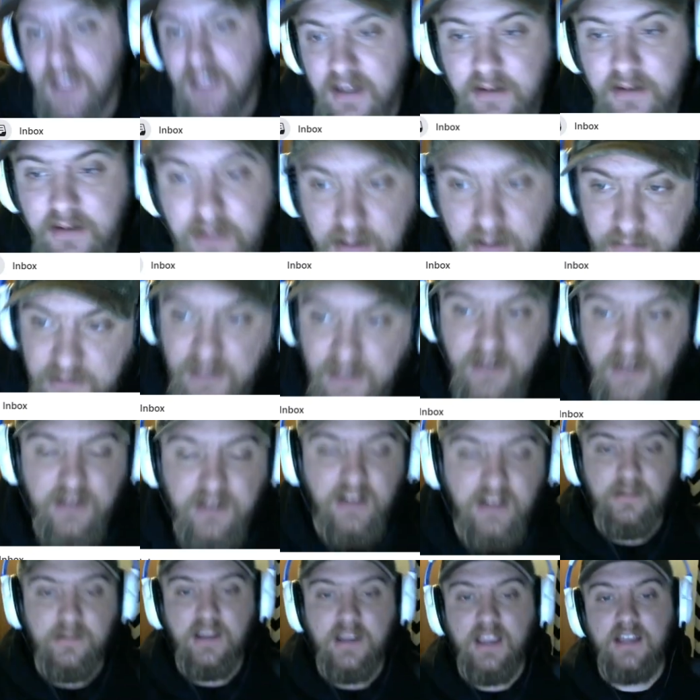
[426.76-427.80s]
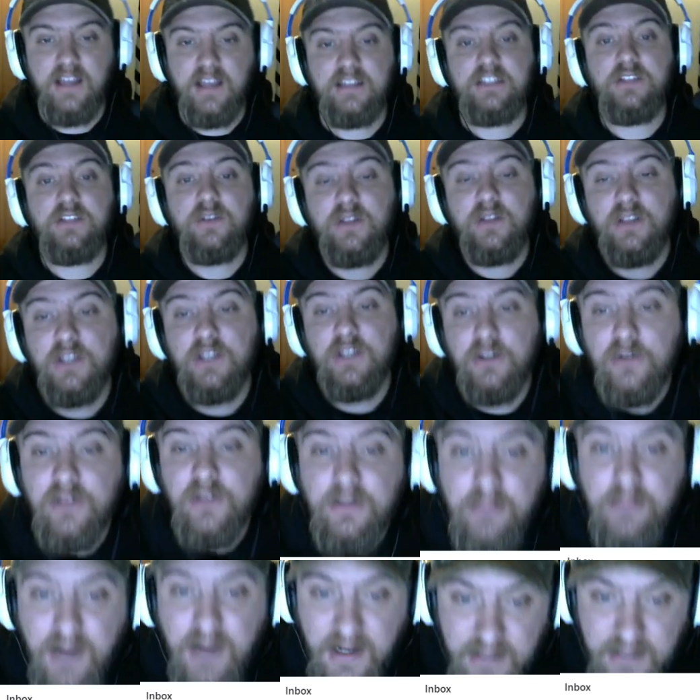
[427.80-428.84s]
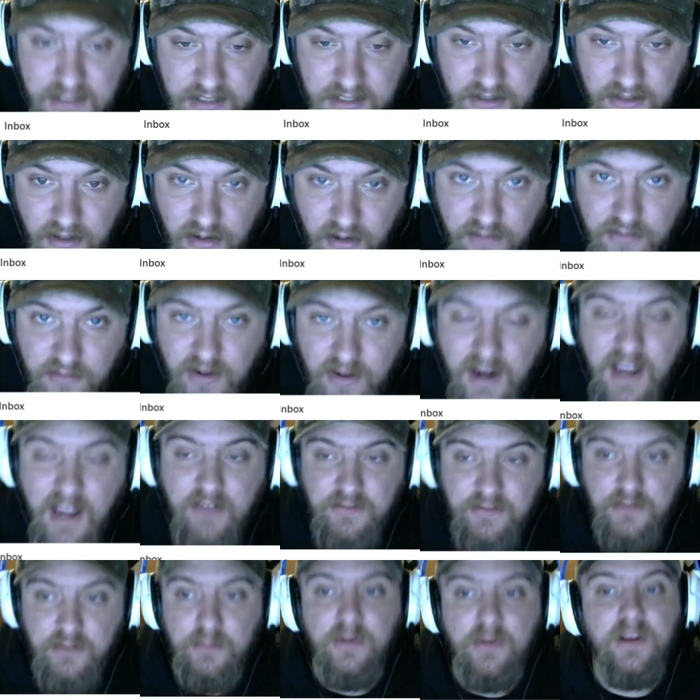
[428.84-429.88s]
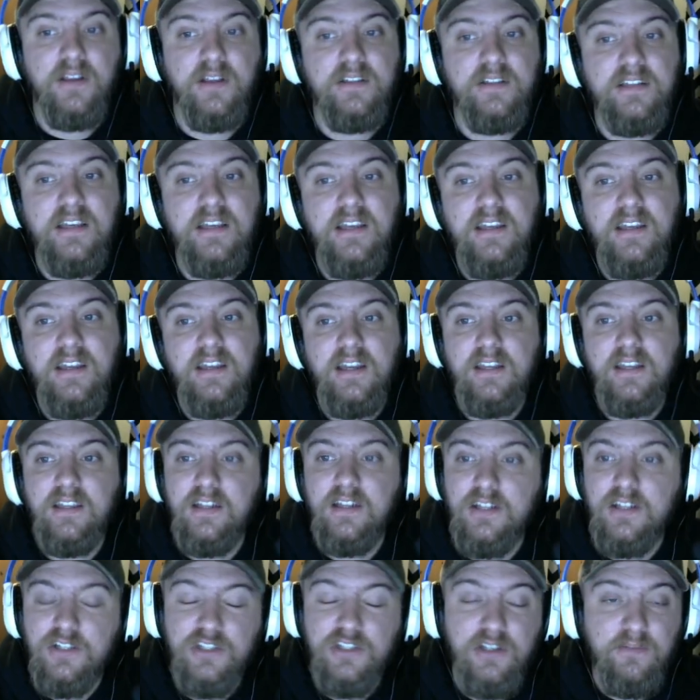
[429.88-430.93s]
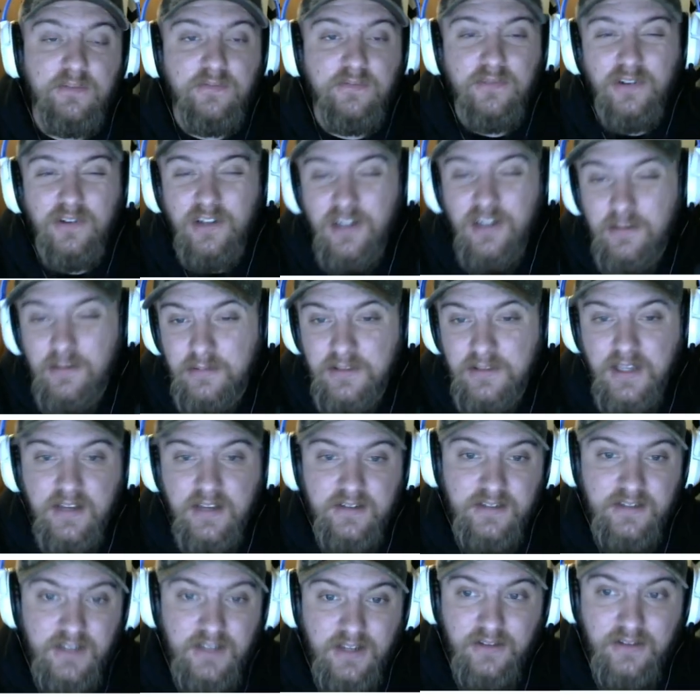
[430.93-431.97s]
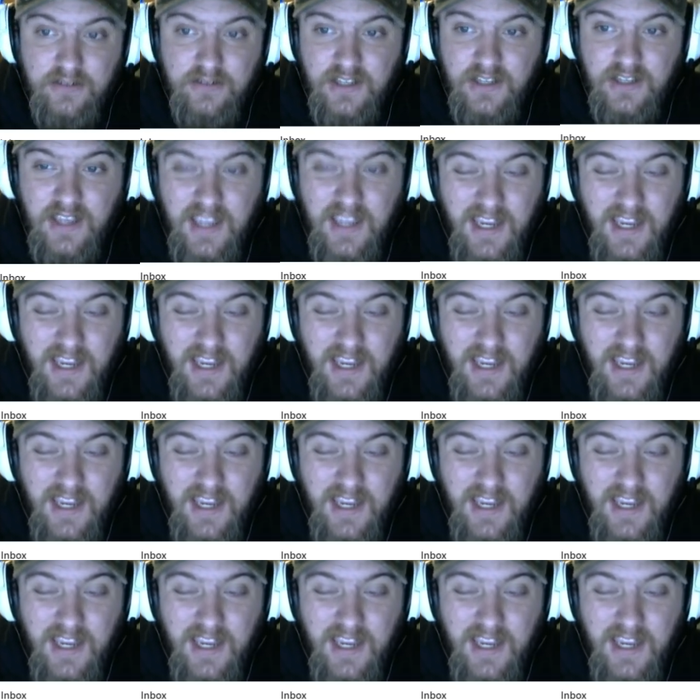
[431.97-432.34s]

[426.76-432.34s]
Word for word: that, I'm talking out of my ass. You can literally buy this car for half the price and get it shipped for a couple $1,000